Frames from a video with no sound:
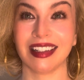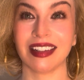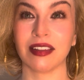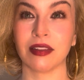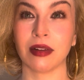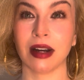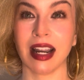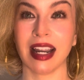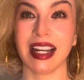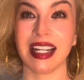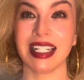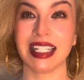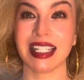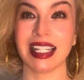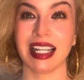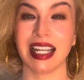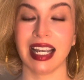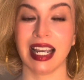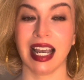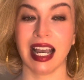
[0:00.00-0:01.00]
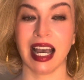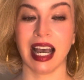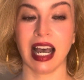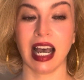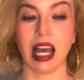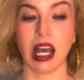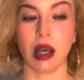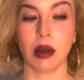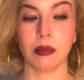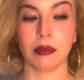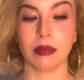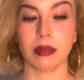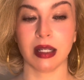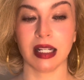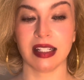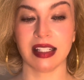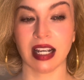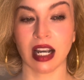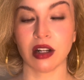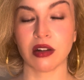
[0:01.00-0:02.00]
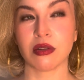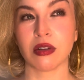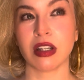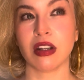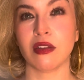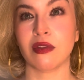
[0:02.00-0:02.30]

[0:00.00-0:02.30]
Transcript: right? It's actually